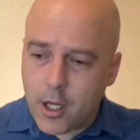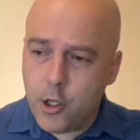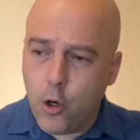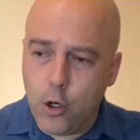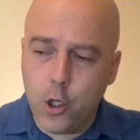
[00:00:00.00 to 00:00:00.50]

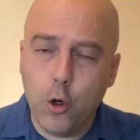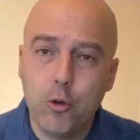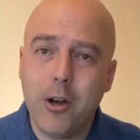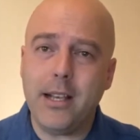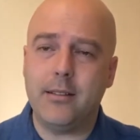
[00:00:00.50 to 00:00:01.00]
your,
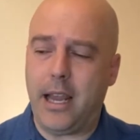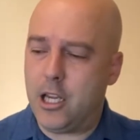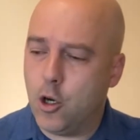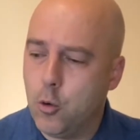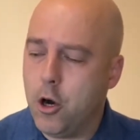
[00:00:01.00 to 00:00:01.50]
your rest and
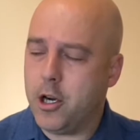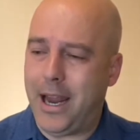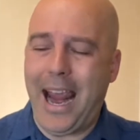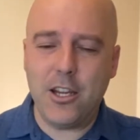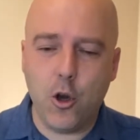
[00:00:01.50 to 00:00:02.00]
your work
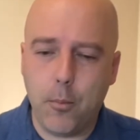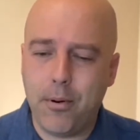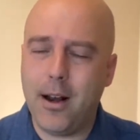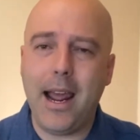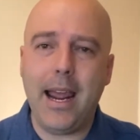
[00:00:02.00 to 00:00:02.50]
and your
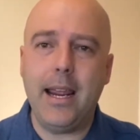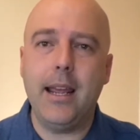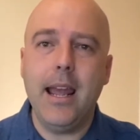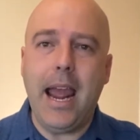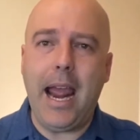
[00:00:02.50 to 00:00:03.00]

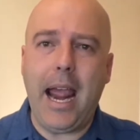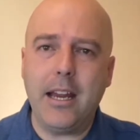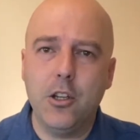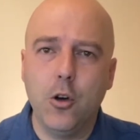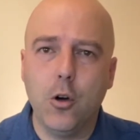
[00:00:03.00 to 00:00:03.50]
play and,
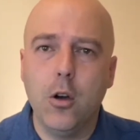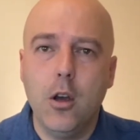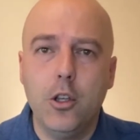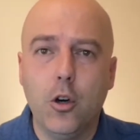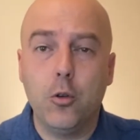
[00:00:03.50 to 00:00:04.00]
and
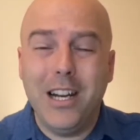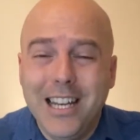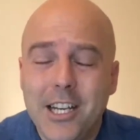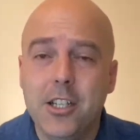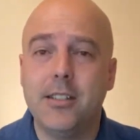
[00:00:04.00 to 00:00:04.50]
your, your
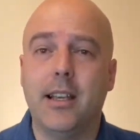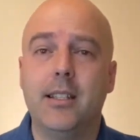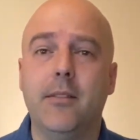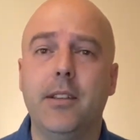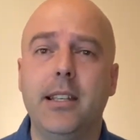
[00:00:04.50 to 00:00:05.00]
religious
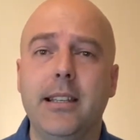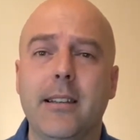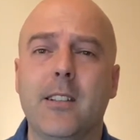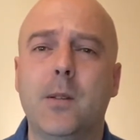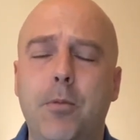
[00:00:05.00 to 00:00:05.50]
activities
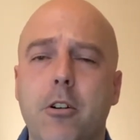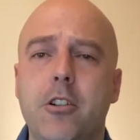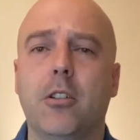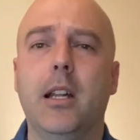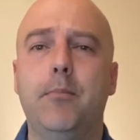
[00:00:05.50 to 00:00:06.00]
and
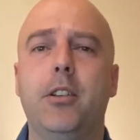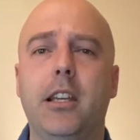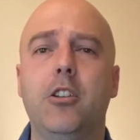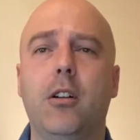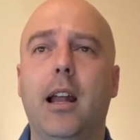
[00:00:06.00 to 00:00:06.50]
spiritual input
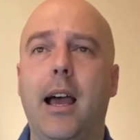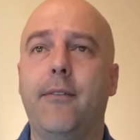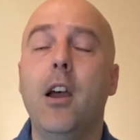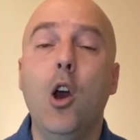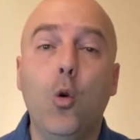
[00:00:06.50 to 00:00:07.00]
in your
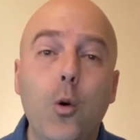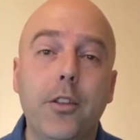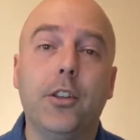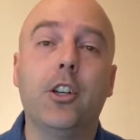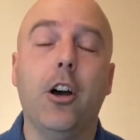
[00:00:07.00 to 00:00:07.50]
life
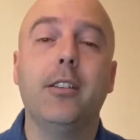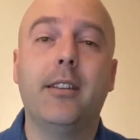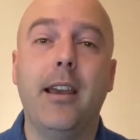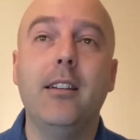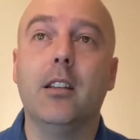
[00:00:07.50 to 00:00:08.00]
with God's
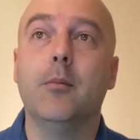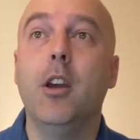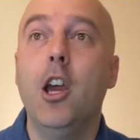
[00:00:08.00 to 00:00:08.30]
kingdom,